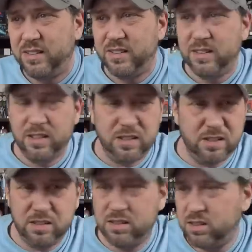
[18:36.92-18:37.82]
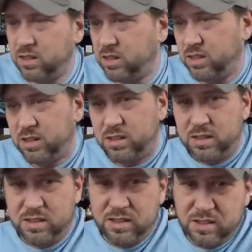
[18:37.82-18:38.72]

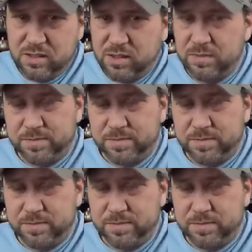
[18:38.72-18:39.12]
Nothing is said.